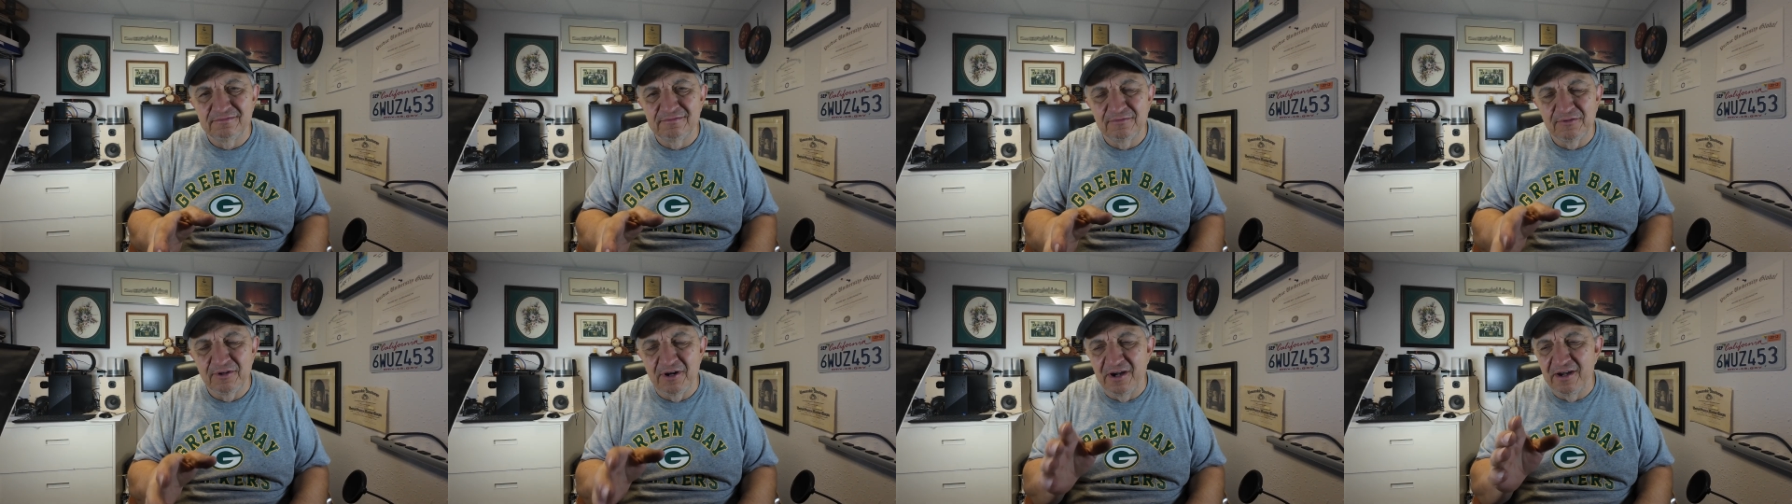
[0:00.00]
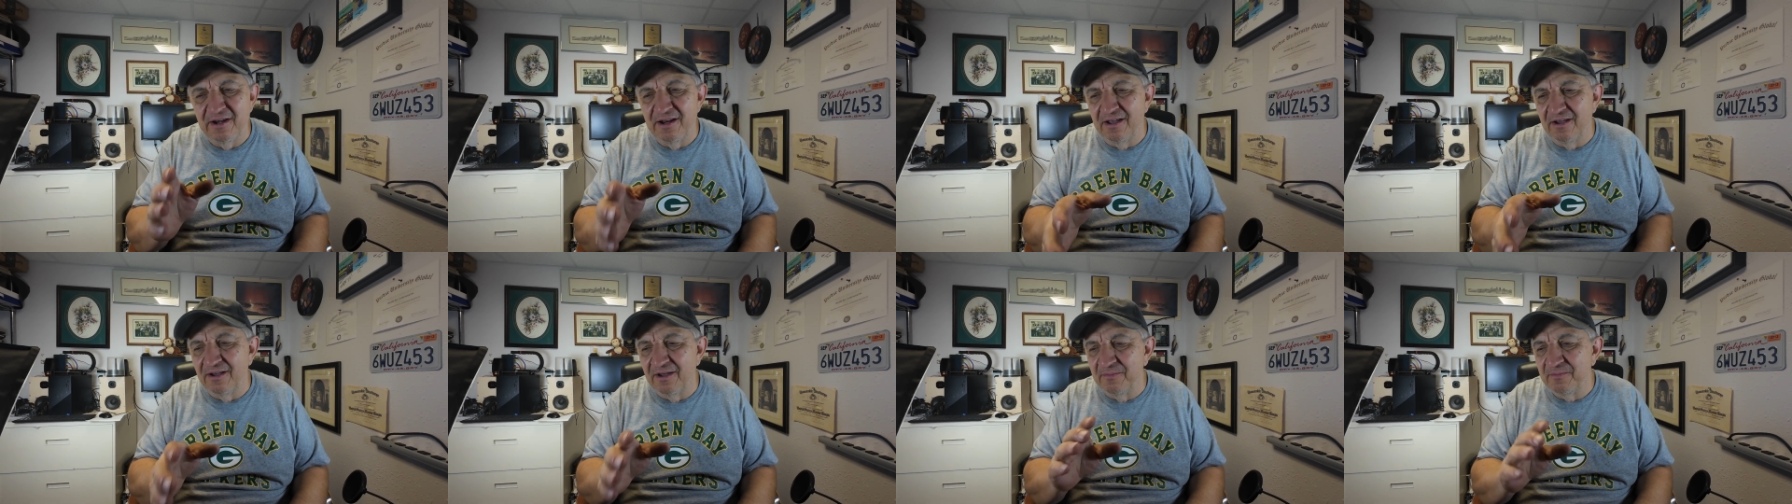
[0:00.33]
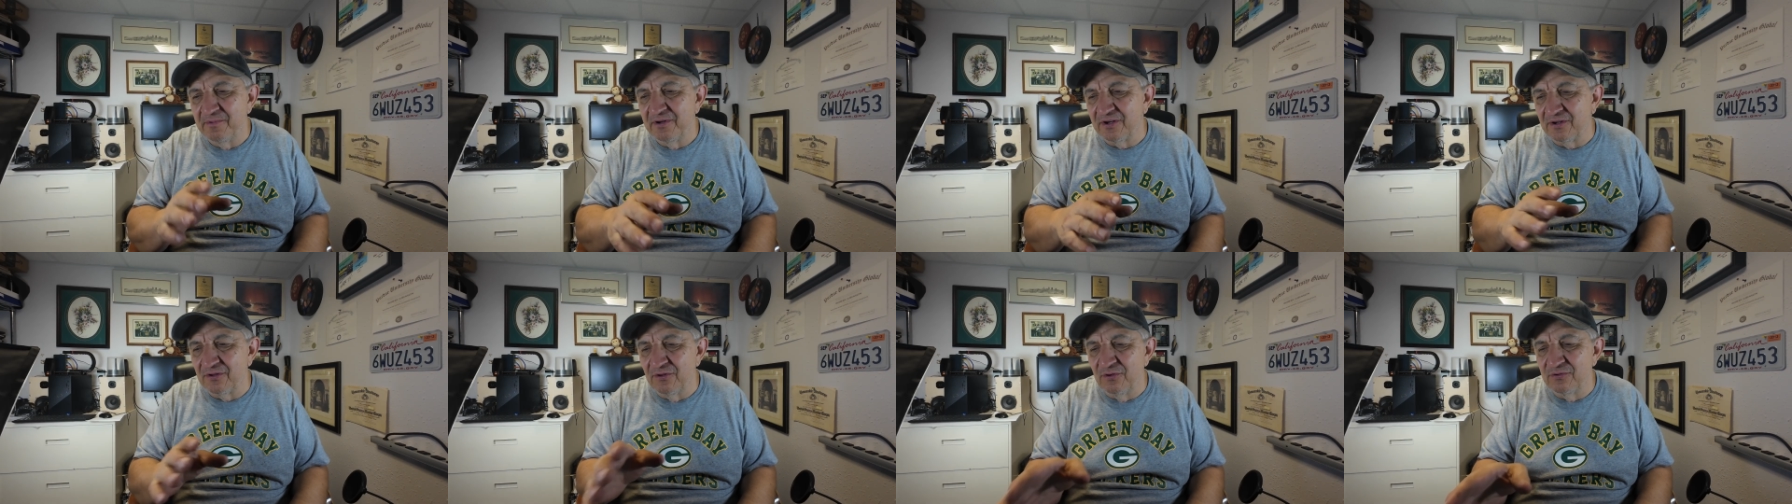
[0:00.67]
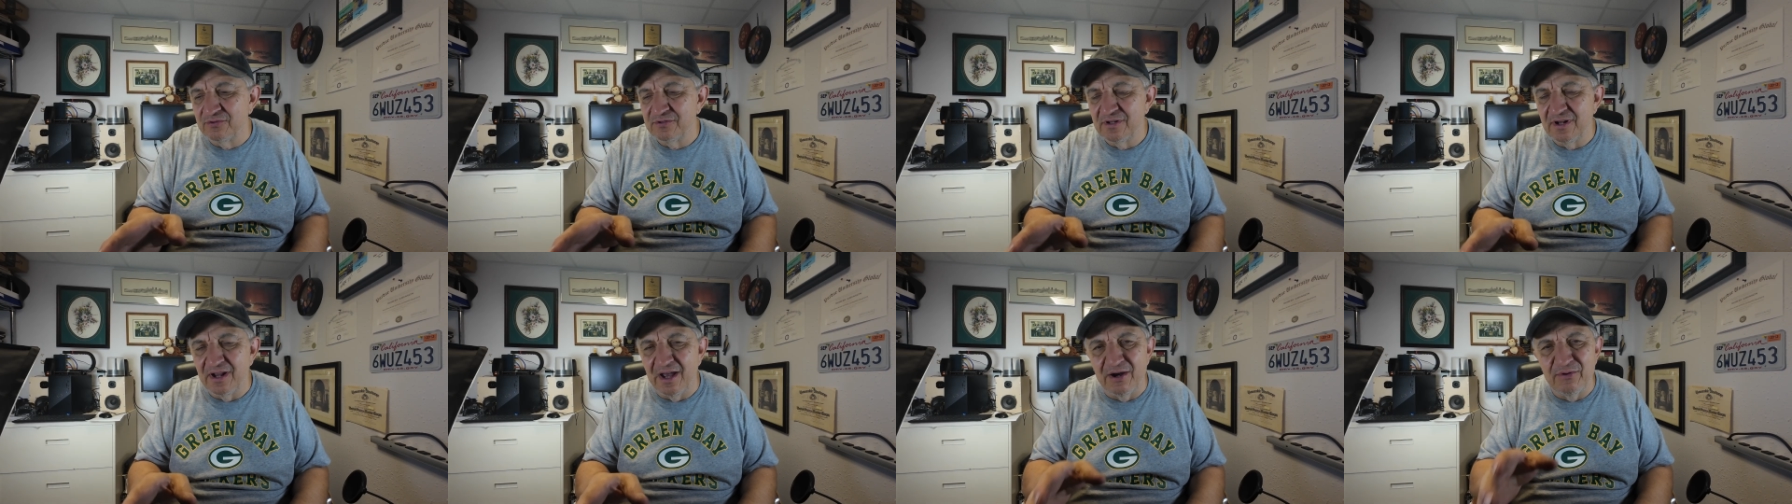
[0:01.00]
Right now, I'm going to
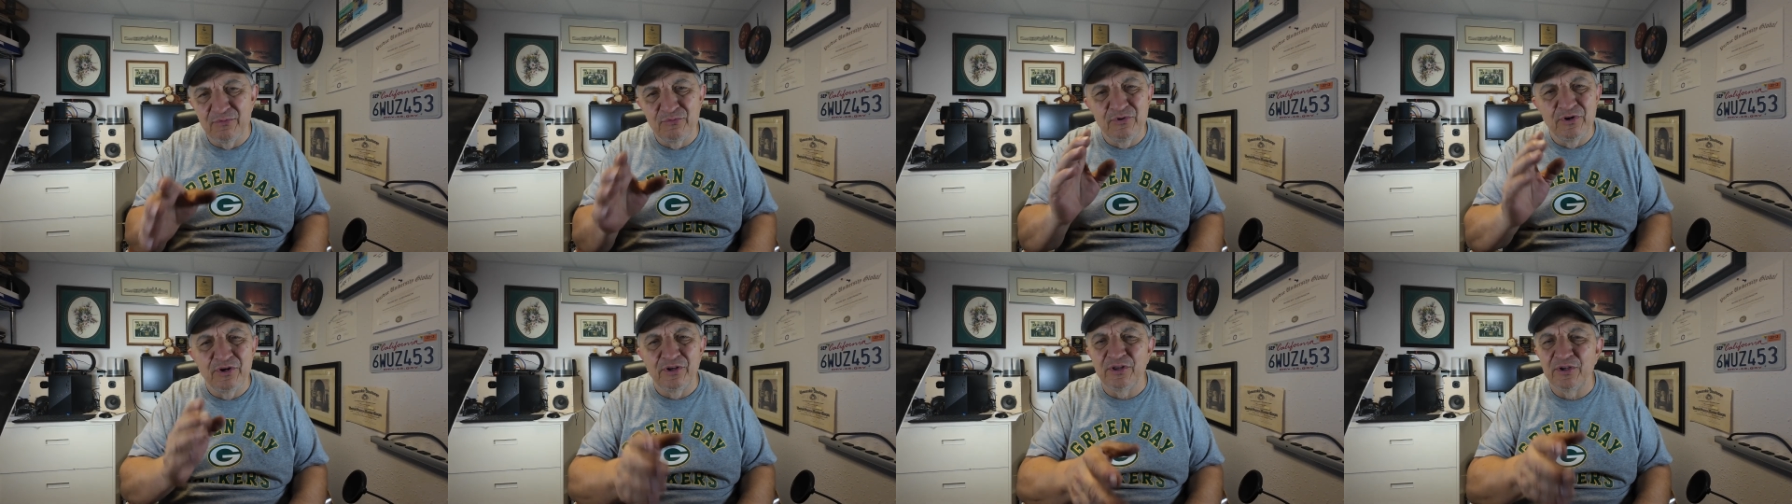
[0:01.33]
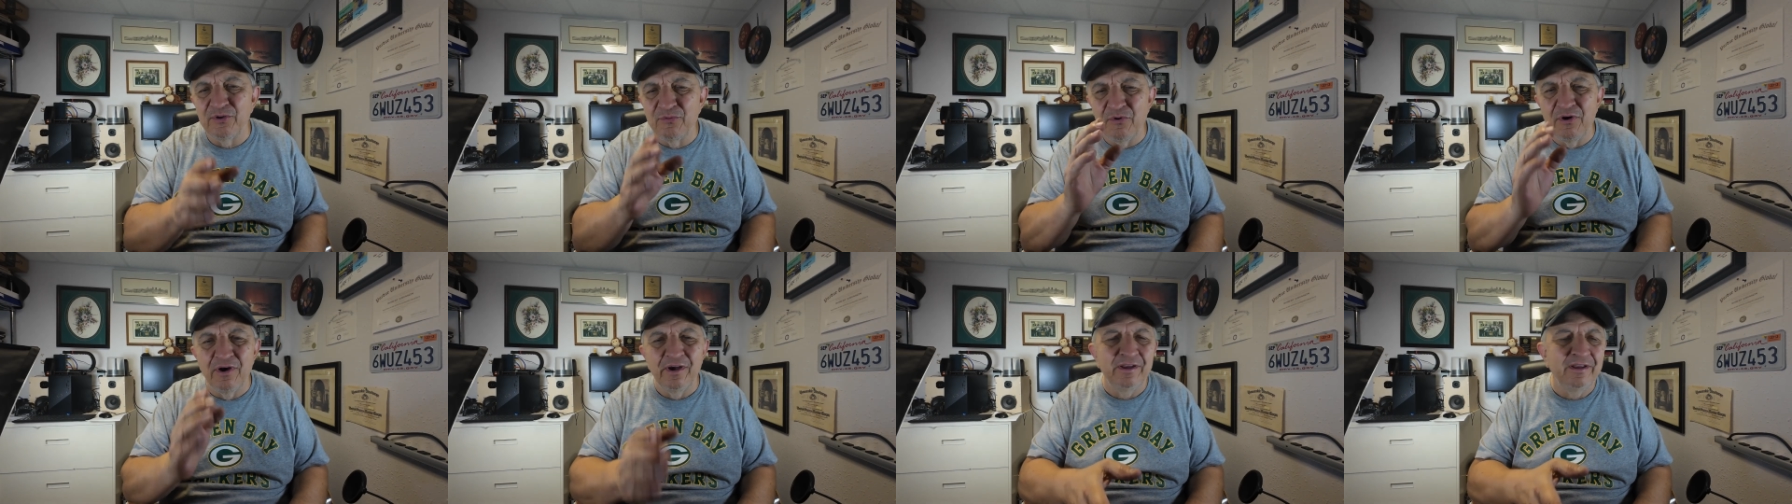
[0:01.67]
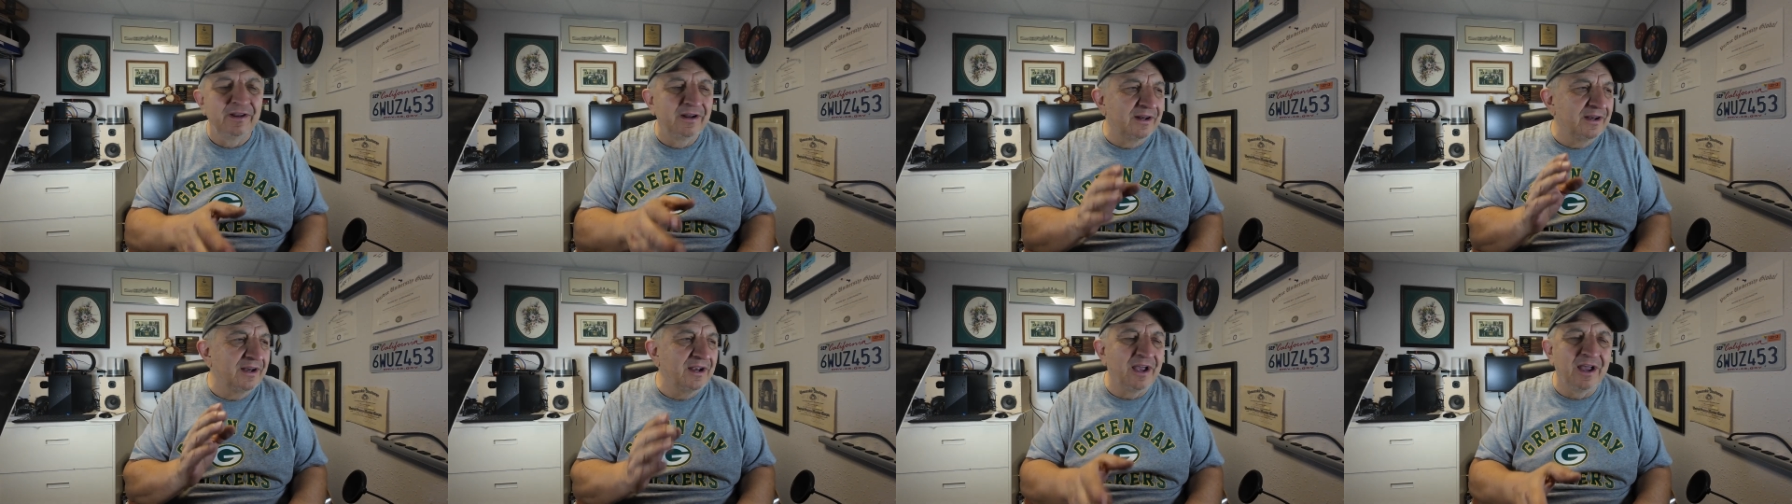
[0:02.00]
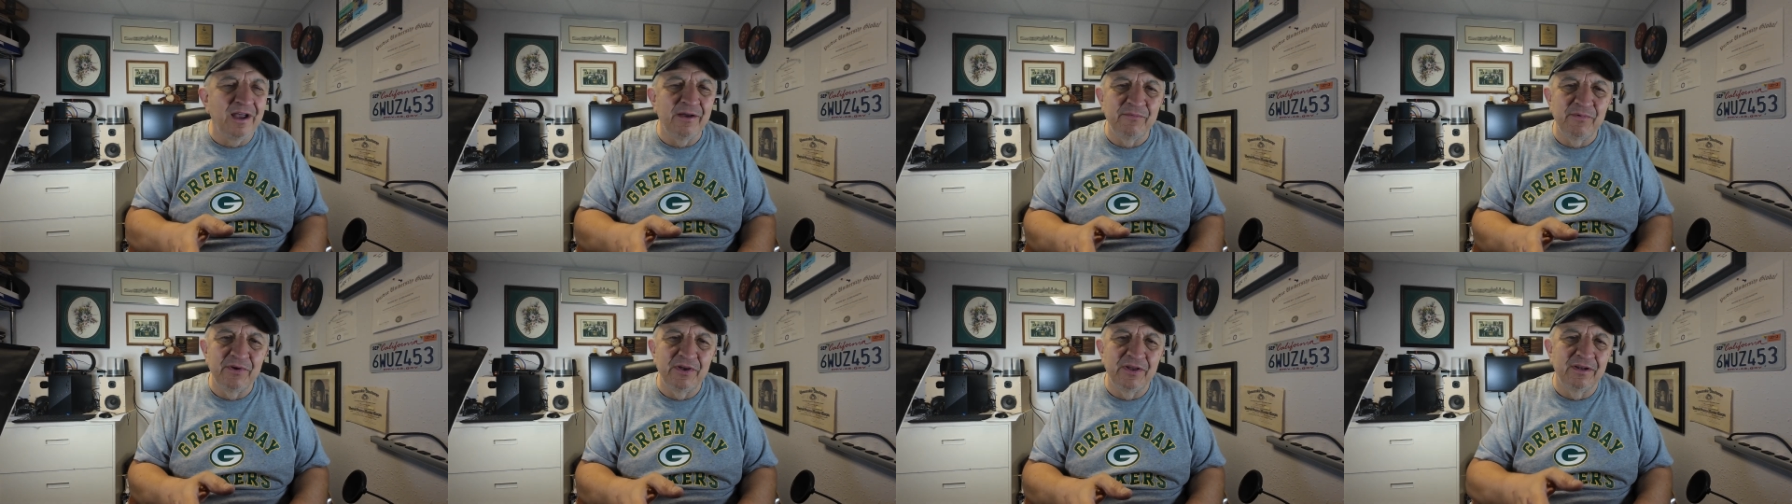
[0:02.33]
close it. I really want you to
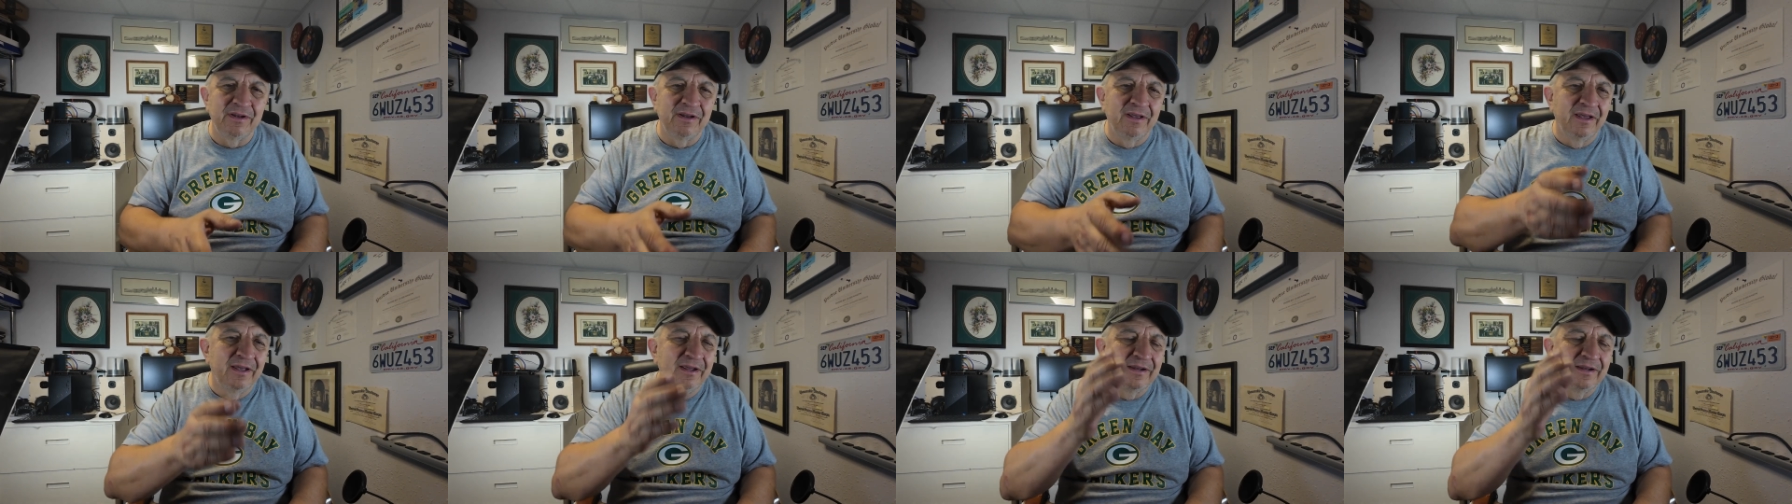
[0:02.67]
comment.